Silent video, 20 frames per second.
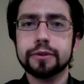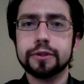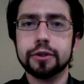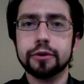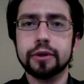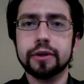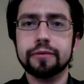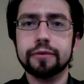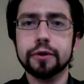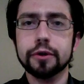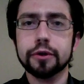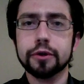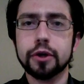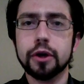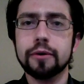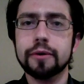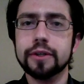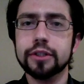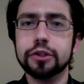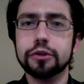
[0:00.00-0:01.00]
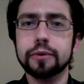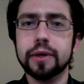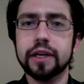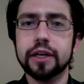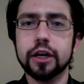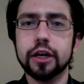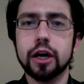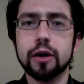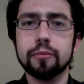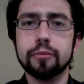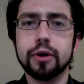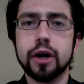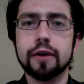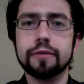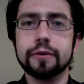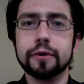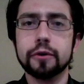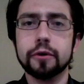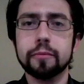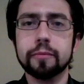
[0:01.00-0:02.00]
So if you're going to a
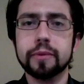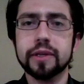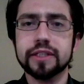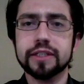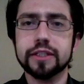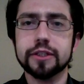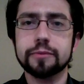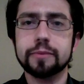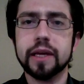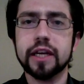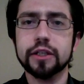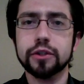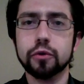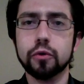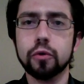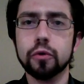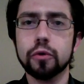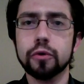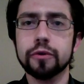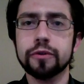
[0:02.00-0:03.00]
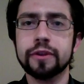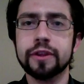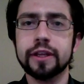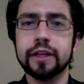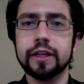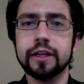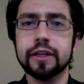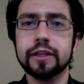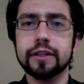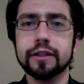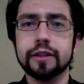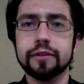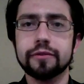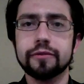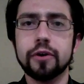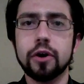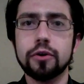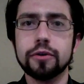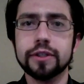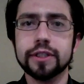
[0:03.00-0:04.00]
nonprofit or a business page, or the
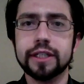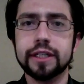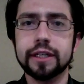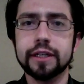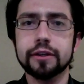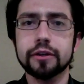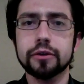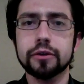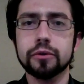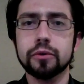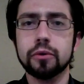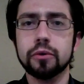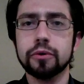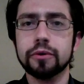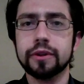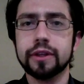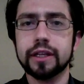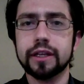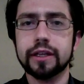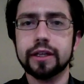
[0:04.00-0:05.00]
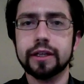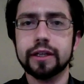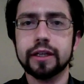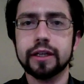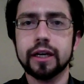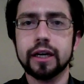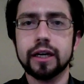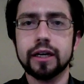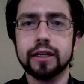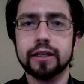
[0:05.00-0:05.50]
volunteer, or the